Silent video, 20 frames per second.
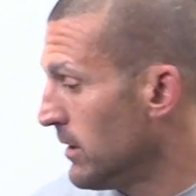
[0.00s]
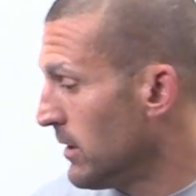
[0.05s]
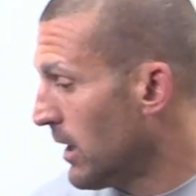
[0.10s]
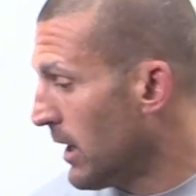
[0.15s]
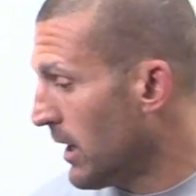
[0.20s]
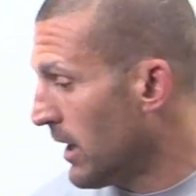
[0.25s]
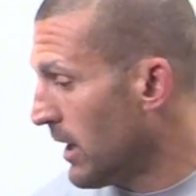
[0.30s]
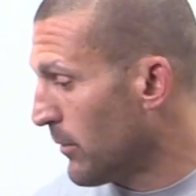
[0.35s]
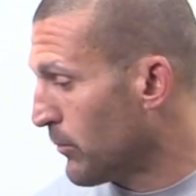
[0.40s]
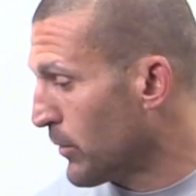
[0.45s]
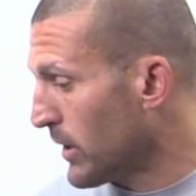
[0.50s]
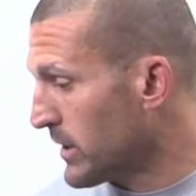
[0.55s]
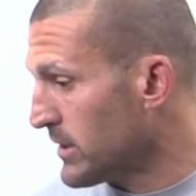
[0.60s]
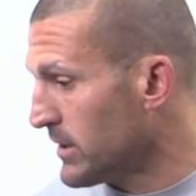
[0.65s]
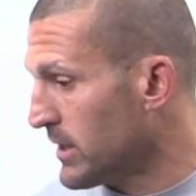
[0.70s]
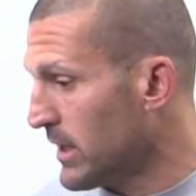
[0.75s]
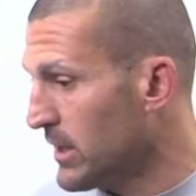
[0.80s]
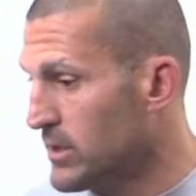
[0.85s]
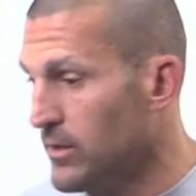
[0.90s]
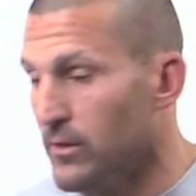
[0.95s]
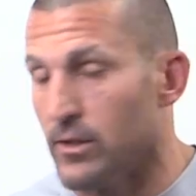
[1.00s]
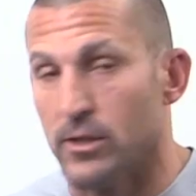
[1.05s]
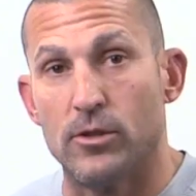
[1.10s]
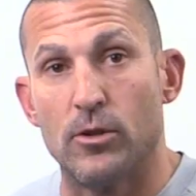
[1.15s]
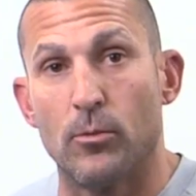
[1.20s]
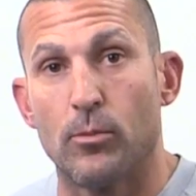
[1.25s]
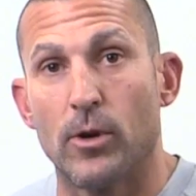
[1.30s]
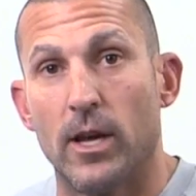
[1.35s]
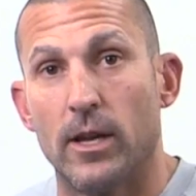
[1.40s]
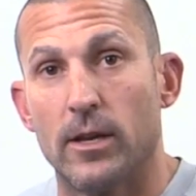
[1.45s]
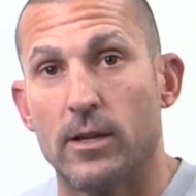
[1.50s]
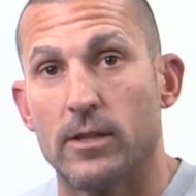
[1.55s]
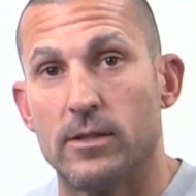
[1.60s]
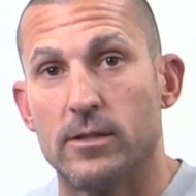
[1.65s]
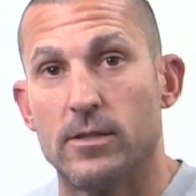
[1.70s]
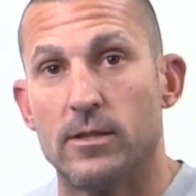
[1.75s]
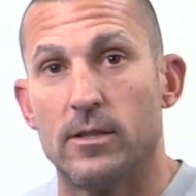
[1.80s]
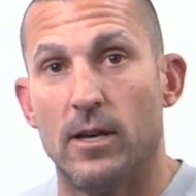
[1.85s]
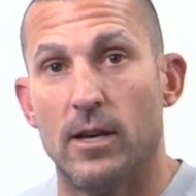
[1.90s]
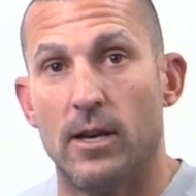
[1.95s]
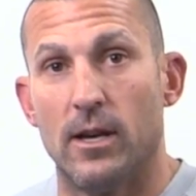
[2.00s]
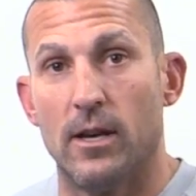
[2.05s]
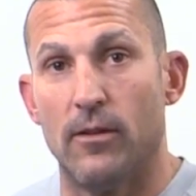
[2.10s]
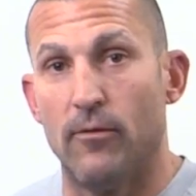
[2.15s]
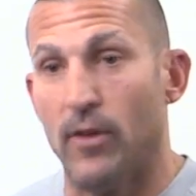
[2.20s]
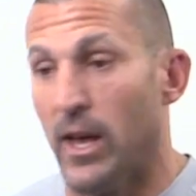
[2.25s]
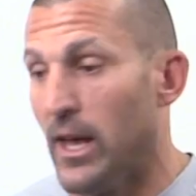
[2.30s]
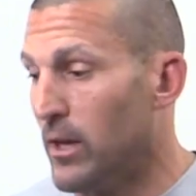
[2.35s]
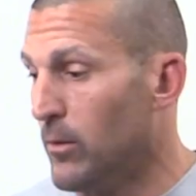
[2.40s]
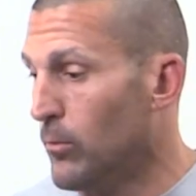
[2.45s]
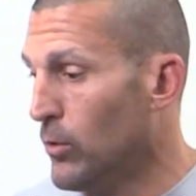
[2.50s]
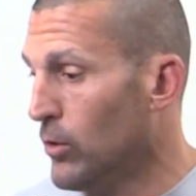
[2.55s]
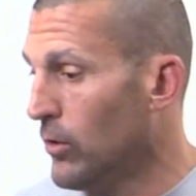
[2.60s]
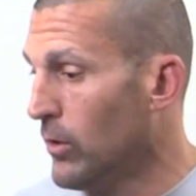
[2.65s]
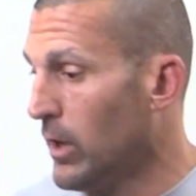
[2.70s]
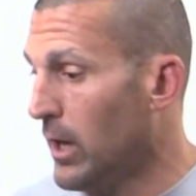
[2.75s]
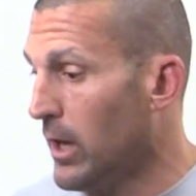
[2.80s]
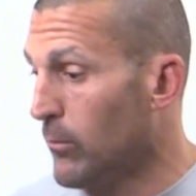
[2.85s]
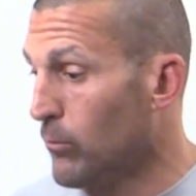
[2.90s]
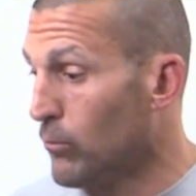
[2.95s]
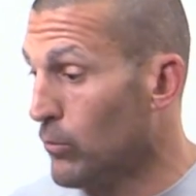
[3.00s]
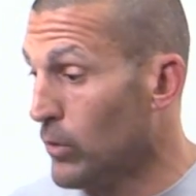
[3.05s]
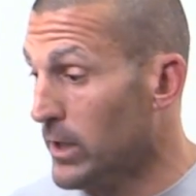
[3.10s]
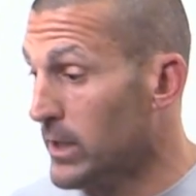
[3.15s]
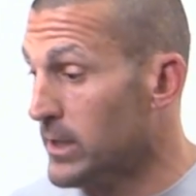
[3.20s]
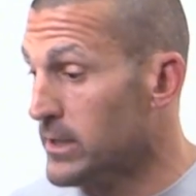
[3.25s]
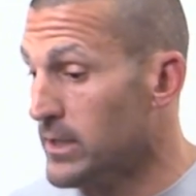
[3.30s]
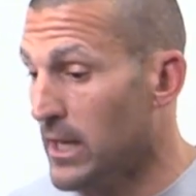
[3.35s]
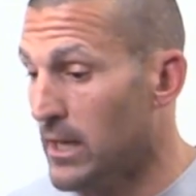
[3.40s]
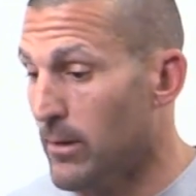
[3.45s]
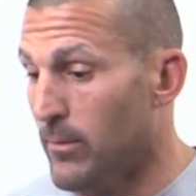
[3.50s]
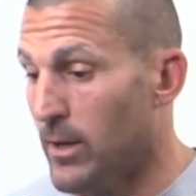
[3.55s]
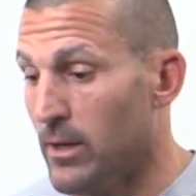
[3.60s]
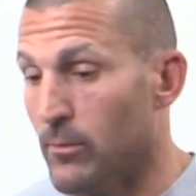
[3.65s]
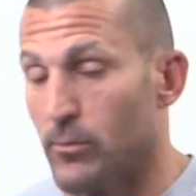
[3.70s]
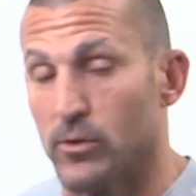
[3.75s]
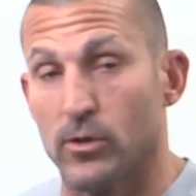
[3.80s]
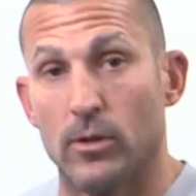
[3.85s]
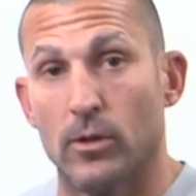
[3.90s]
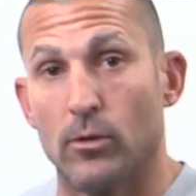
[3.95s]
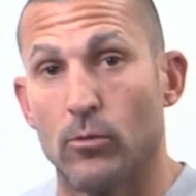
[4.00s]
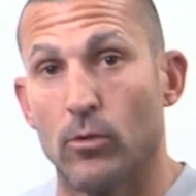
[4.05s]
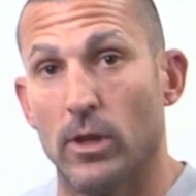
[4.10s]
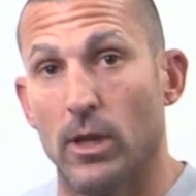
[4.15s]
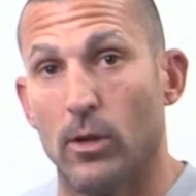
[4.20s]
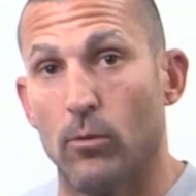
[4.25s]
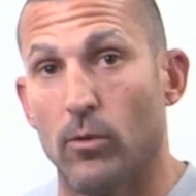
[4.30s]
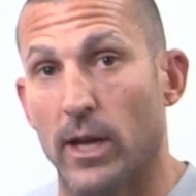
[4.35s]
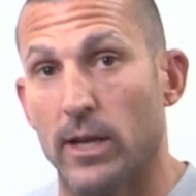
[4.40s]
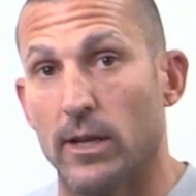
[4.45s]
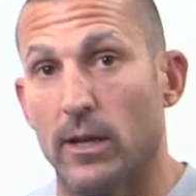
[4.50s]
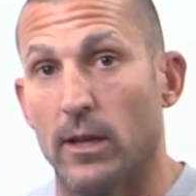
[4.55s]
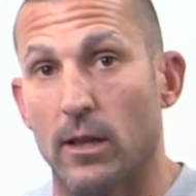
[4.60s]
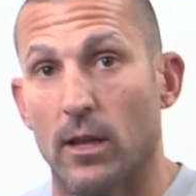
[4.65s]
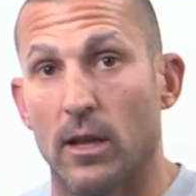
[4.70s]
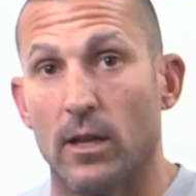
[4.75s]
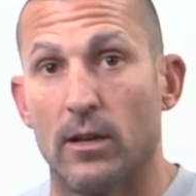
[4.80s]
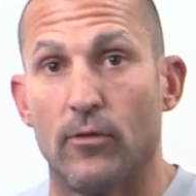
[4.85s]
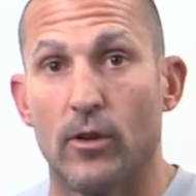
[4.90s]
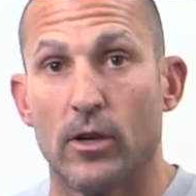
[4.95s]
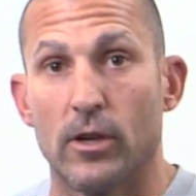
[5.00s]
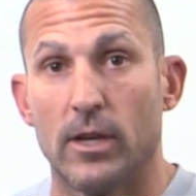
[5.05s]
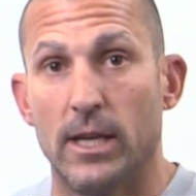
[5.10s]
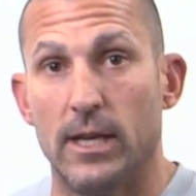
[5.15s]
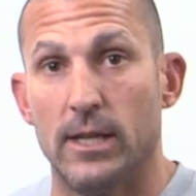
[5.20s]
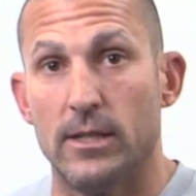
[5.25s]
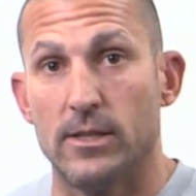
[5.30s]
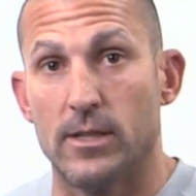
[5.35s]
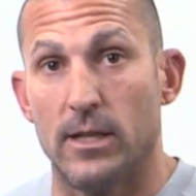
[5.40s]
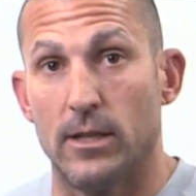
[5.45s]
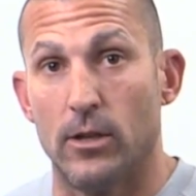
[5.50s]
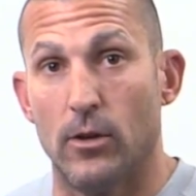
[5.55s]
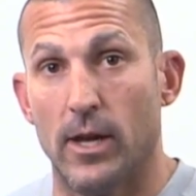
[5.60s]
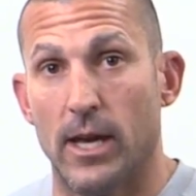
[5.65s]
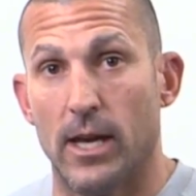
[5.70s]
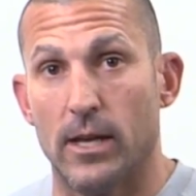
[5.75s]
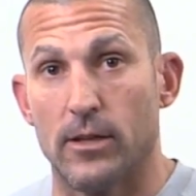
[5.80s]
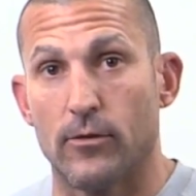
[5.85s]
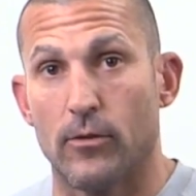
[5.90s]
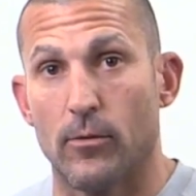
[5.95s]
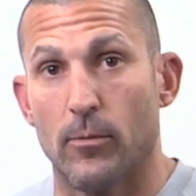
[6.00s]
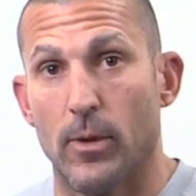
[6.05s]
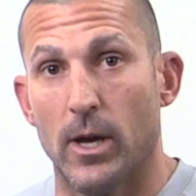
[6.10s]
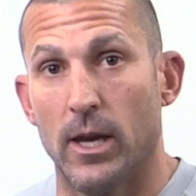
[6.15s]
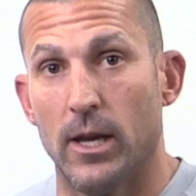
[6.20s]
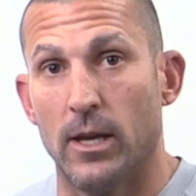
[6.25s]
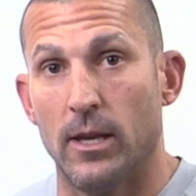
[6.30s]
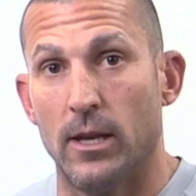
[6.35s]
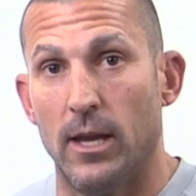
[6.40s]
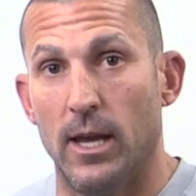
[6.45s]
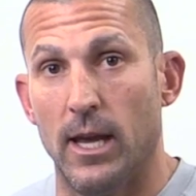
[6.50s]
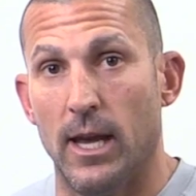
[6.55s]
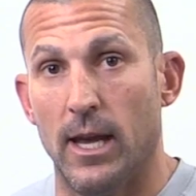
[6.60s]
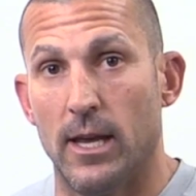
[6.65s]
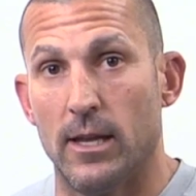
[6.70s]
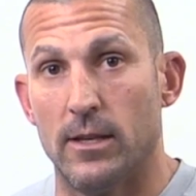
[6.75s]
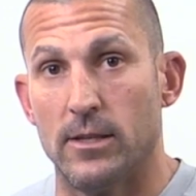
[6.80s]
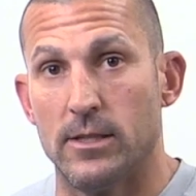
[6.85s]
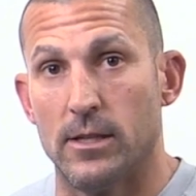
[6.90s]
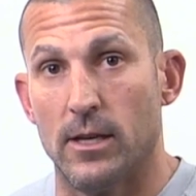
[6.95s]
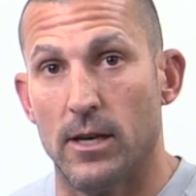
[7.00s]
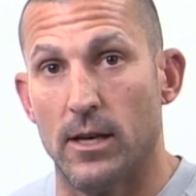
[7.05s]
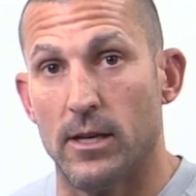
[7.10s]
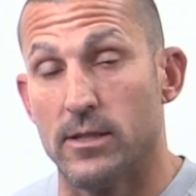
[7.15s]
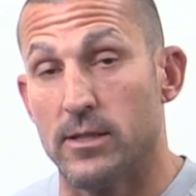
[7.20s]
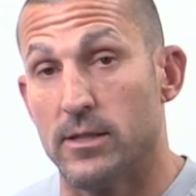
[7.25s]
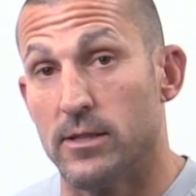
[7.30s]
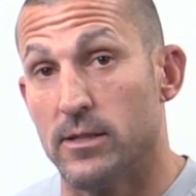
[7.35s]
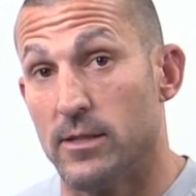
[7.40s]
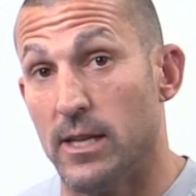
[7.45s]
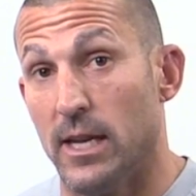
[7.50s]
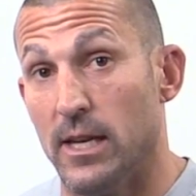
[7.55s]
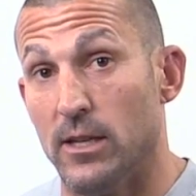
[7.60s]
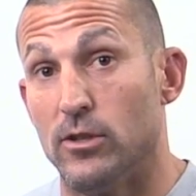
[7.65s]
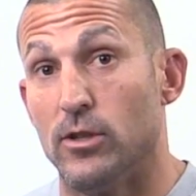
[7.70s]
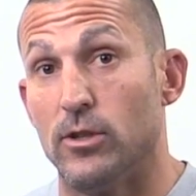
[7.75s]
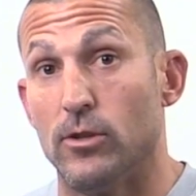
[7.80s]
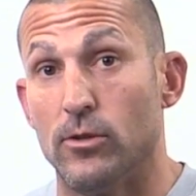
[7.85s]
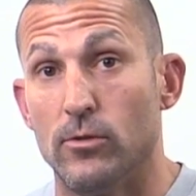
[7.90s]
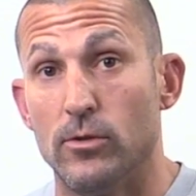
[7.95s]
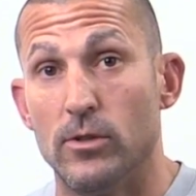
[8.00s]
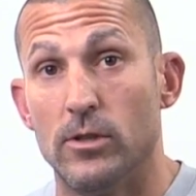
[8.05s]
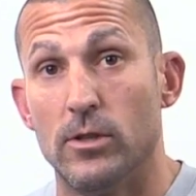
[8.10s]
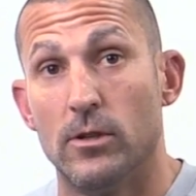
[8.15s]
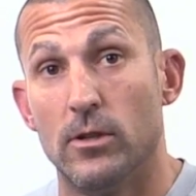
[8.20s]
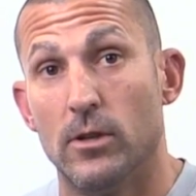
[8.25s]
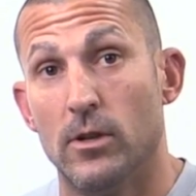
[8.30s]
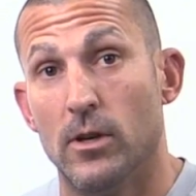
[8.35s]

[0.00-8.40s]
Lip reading: presentation of these new products valuable. I'm really excited about them. It's going to really round out a lot of our kits. I know it has for mine. And stay tuned.